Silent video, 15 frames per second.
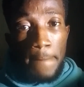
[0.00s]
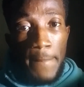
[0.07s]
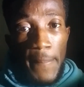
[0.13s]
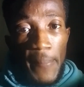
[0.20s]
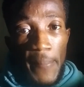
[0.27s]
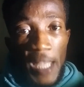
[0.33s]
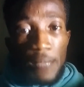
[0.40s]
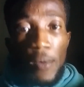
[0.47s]

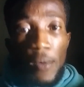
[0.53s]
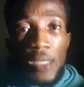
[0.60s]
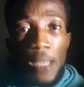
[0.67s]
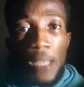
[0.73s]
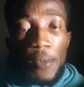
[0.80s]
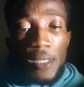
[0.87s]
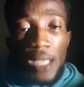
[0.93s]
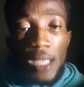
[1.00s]
That's my WhatsApp
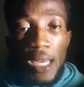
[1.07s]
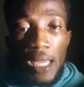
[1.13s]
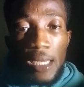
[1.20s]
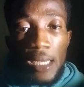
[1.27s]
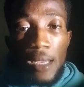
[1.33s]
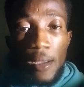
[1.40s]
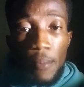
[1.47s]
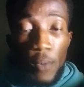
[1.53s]
contact line.
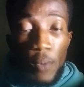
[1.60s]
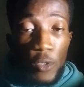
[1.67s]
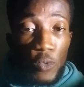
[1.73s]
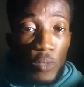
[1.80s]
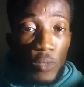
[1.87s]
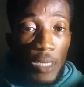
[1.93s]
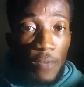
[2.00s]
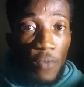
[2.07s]

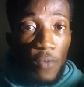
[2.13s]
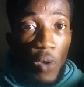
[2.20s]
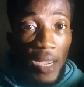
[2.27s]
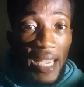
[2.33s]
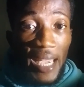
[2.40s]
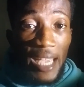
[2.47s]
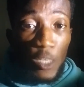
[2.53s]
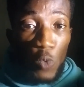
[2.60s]
+234
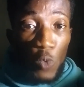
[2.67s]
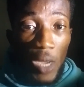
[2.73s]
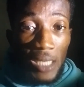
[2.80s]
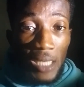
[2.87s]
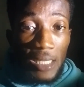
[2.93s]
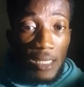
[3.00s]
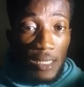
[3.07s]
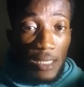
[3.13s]

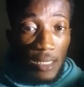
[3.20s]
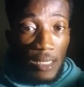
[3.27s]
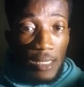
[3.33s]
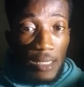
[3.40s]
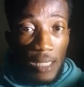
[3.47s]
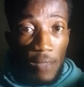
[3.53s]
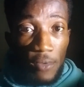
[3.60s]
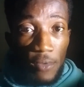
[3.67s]

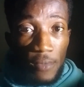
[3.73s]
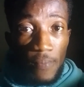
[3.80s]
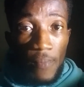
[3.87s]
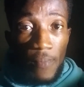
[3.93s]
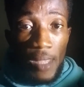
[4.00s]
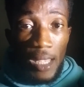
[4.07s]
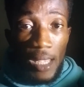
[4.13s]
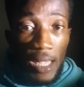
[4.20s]

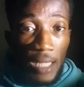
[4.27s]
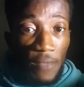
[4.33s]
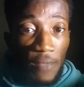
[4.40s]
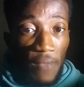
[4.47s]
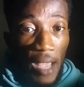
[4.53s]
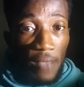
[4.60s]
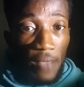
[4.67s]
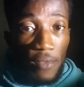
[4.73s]

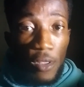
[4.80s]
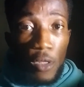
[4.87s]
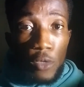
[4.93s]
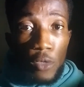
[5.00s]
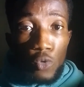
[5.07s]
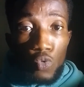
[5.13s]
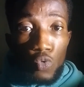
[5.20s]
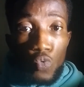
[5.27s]

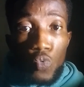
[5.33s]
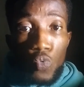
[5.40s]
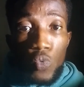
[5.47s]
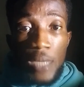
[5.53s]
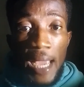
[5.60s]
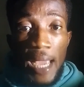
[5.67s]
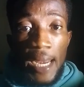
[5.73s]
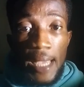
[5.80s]

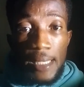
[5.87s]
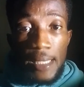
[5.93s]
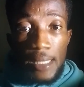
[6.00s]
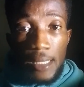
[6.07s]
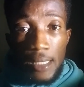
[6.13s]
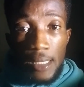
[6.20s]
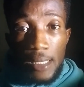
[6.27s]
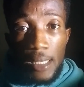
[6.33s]

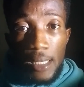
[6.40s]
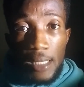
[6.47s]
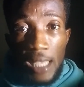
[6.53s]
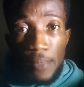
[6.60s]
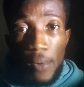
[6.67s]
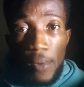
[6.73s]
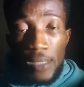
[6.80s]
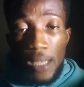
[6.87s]
8167852996. That's my
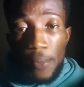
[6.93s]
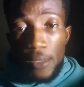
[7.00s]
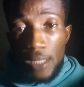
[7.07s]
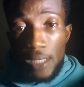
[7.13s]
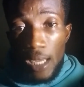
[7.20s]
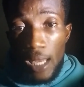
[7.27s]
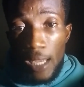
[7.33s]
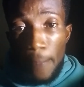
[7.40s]
WhatsApp
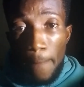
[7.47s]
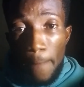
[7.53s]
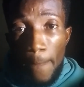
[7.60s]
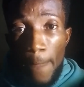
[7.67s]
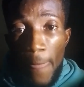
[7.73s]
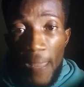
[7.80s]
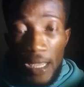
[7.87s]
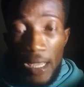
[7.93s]
contact line.
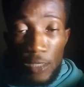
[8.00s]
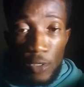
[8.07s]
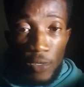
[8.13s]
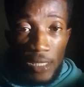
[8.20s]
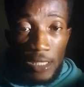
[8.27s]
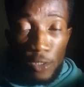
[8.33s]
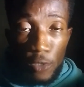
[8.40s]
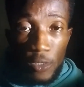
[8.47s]
In case you want to get
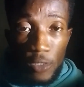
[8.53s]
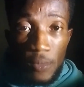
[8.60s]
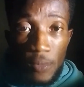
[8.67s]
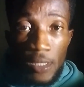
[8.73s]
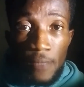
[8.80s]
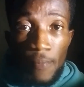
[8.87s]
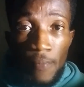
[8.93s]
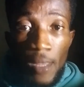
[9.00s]
in touch with me.
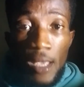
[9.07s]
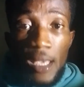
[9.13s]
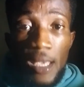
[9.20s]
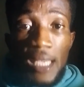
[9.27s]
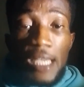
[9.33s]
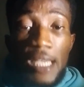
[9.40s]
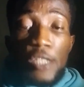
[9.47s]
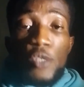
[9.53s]
In
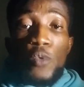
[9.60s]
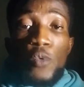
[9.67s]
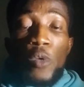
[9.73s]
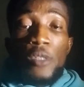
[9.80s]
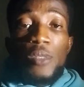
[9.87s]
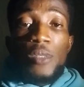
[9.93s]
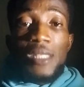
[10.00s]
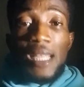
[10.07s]
case you want
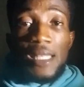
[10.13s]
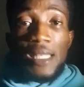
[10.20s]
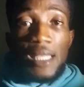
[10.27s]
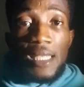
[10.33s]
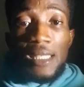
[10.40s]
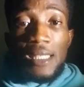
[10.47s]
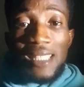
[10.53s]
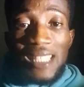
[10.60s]
to start
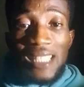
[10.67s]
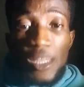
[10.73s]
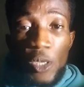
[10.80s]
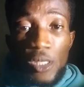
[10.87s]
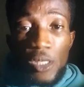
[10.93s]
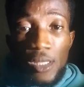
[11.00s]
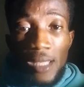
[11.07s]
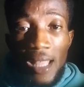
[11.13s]
taking
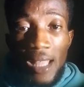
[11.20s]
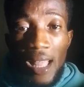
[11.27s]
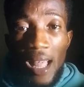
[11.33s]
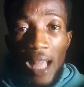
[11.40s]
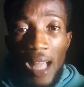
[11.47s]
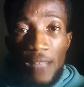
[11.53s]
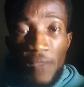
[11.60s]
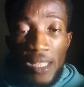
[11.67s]
serious
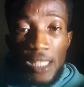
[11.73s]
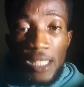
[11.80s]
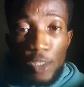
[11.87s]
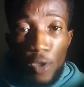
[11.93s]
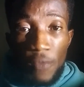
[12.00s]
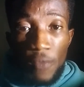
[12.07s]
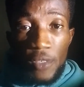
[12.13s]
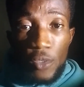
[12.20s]
advantage
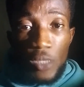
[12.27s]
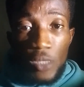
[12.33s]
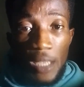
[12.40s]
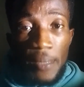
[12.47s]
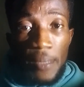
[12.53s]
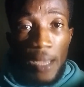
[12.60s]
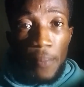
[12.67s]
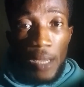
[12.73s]
of this social
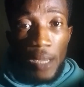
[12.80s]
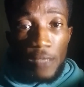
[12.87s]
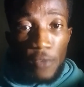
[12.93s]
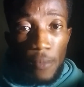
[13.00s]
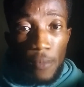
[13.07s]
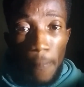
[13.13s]
media platform